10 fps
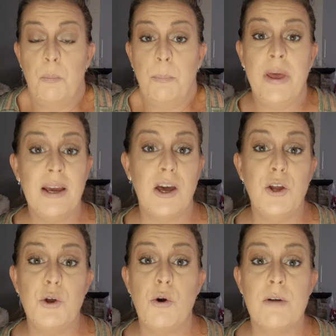pick
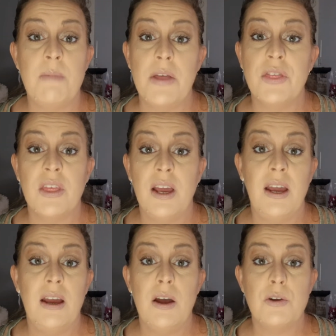your
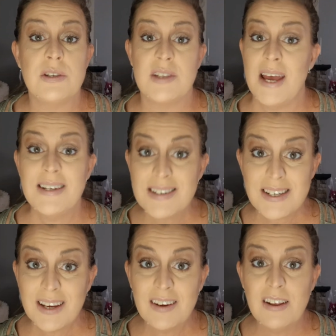monthly
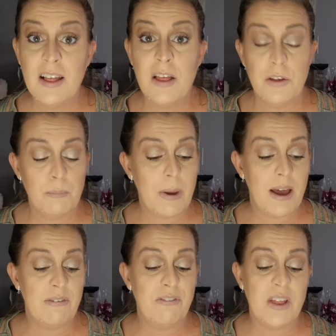scent
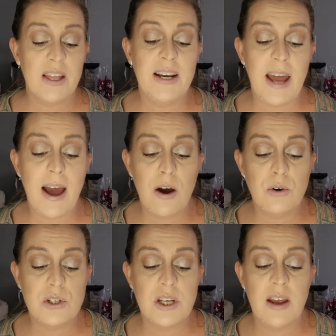by filling
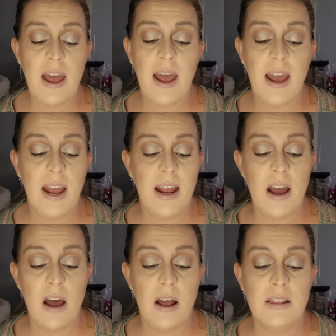out a,
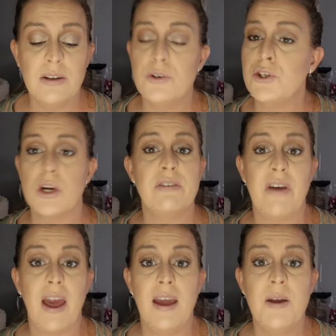a little
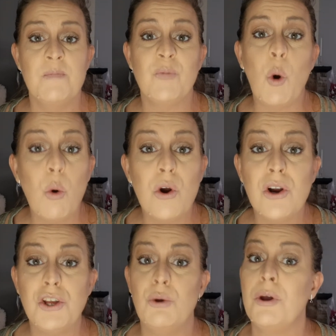survey,
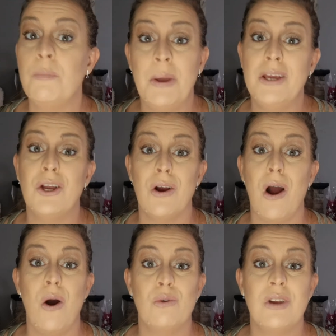or you can pick your
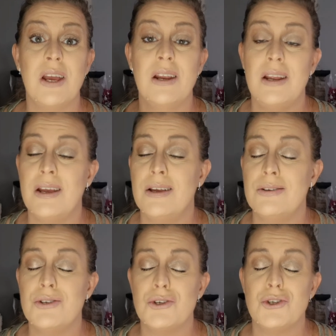own. It
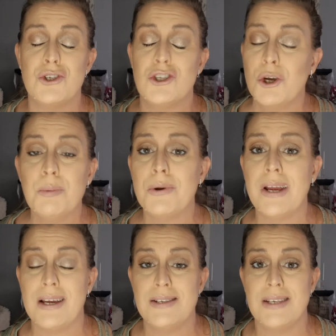is super
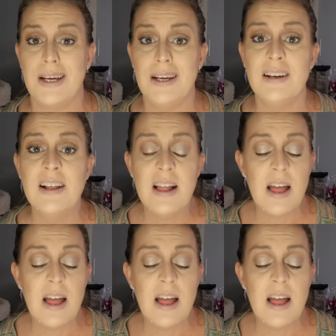easy.